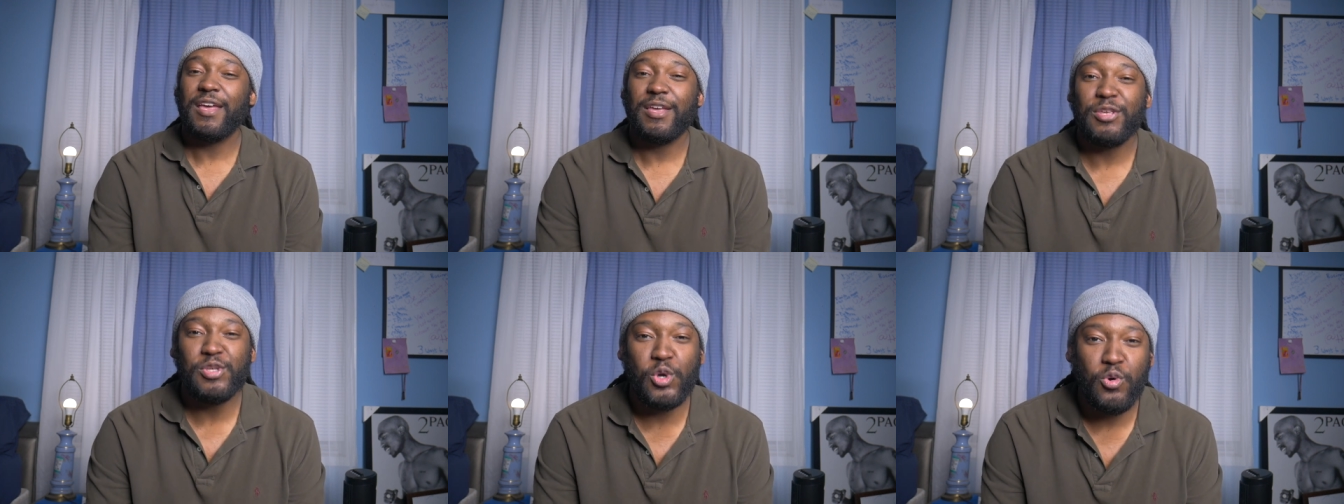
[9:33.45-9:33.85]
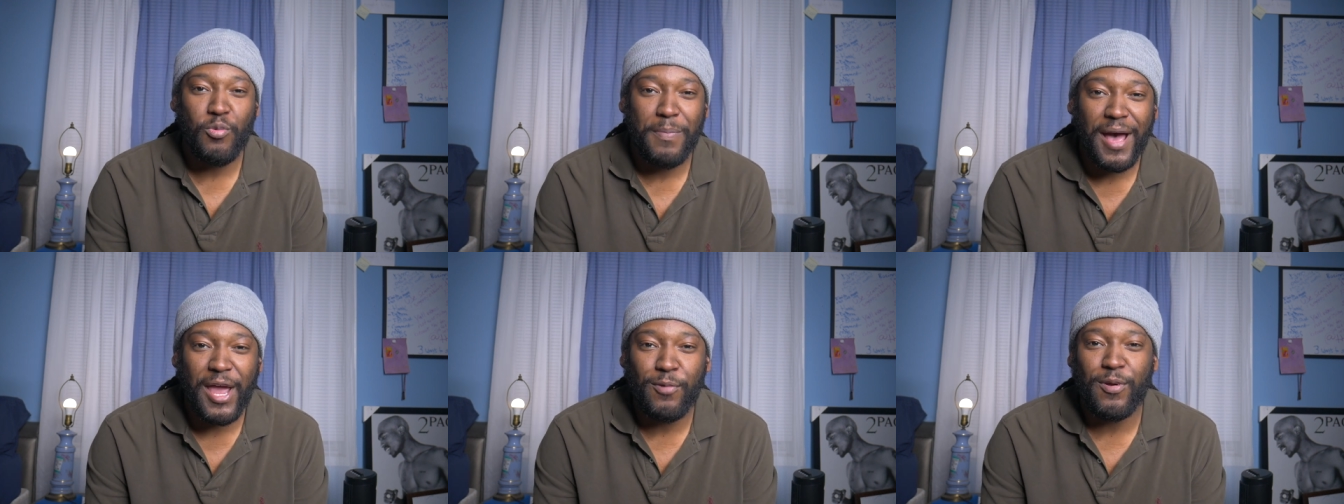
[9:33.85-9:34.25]
you
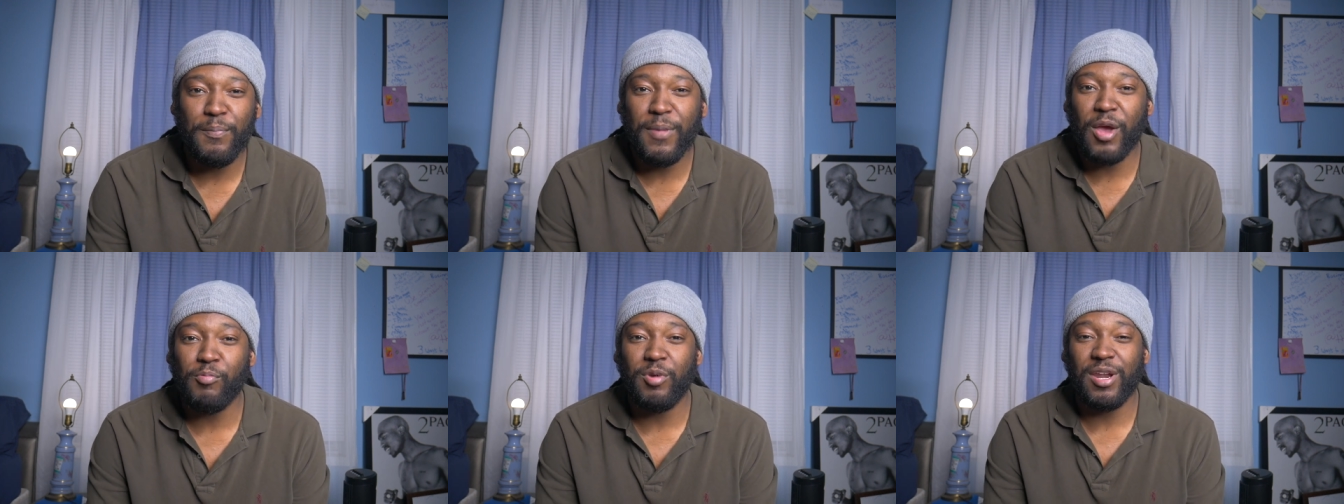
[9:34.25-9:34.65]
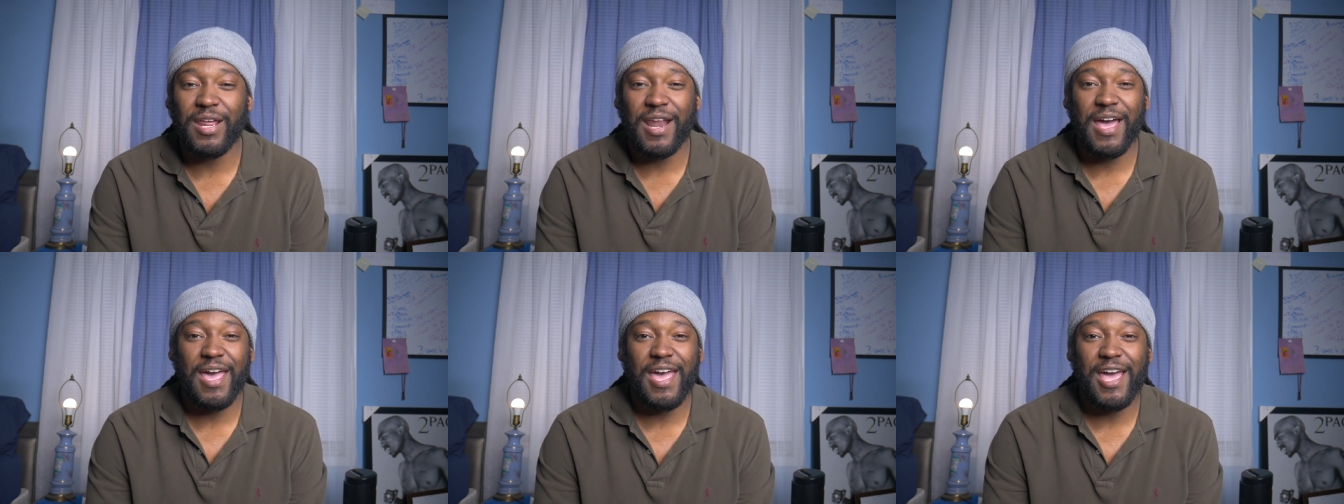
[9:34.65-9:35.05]
might remember that
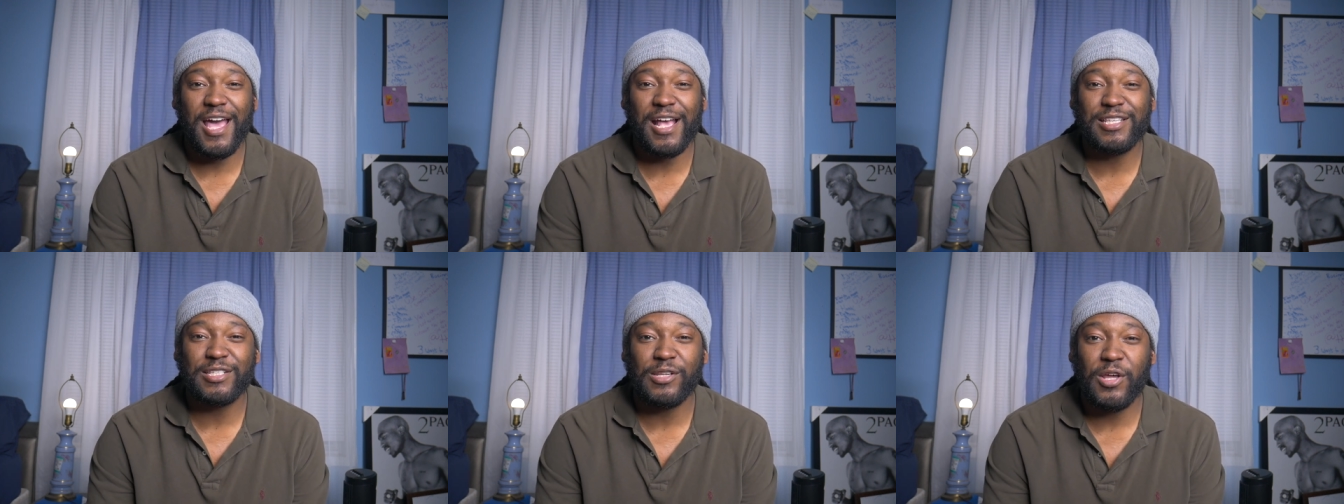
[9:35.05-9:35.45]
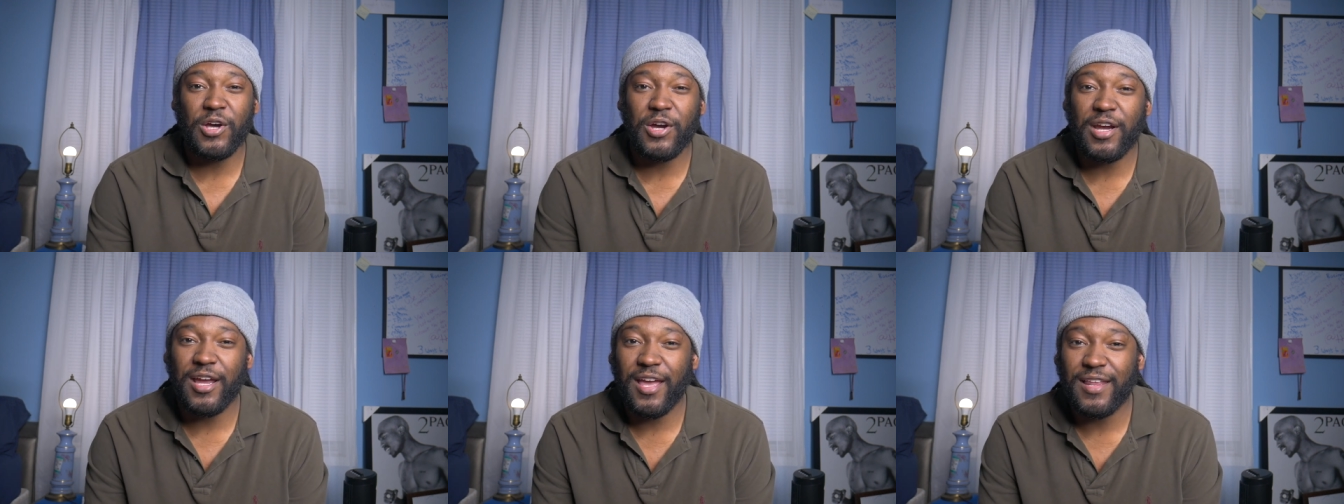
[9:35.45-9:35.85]
I asked
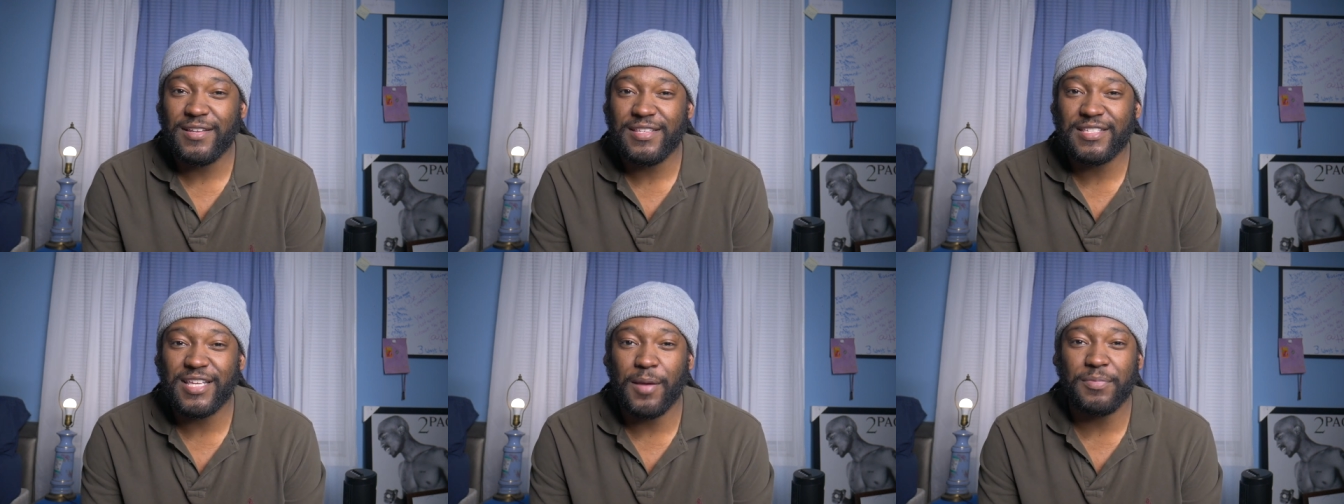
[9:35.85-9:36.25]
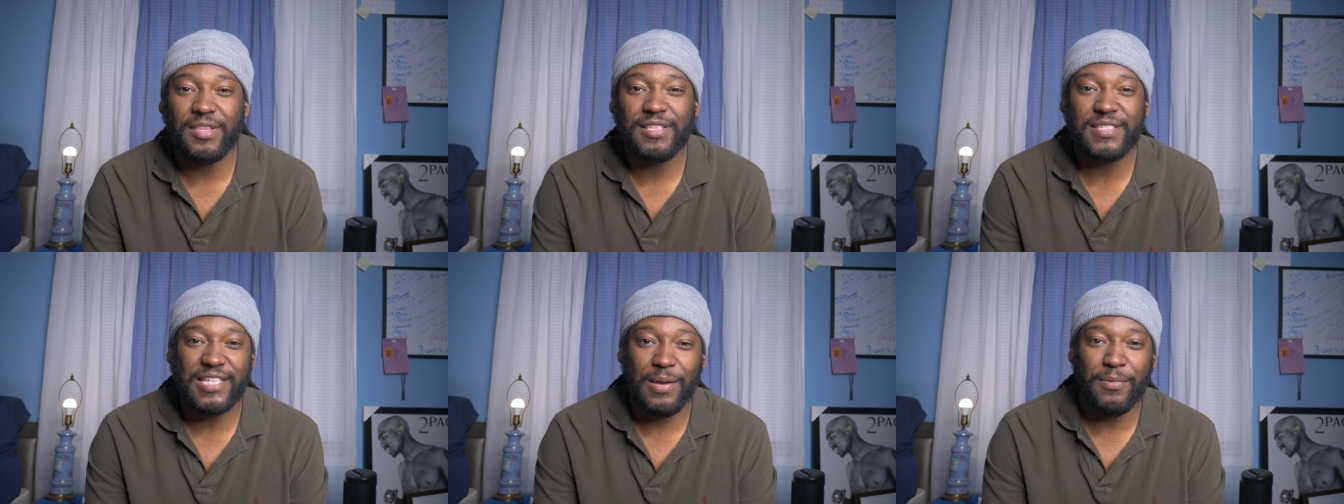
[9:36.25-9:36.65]
Lauren something
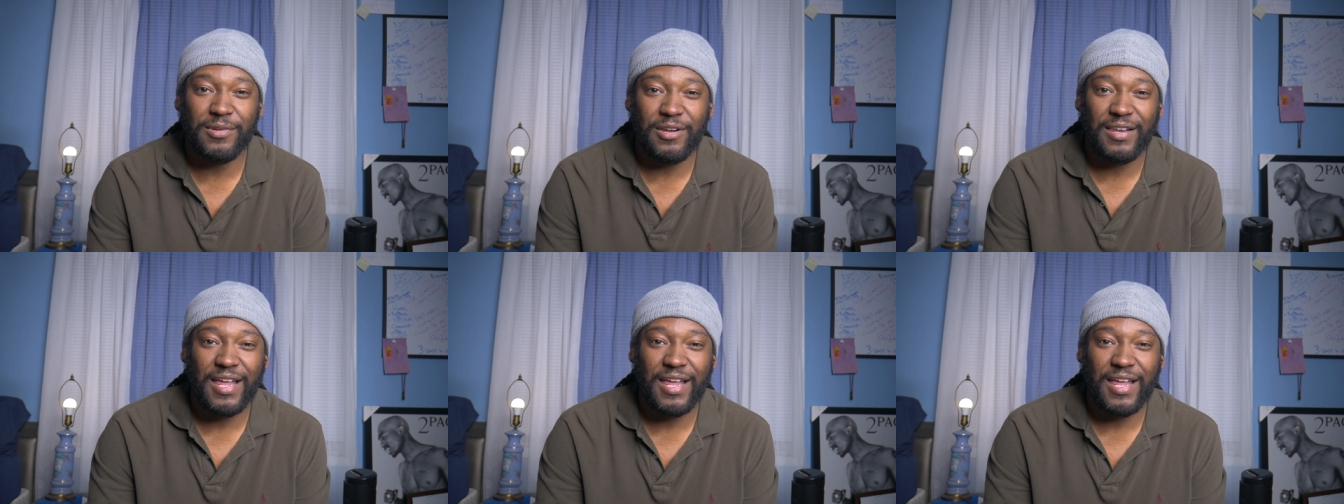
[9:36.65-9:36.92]
similar,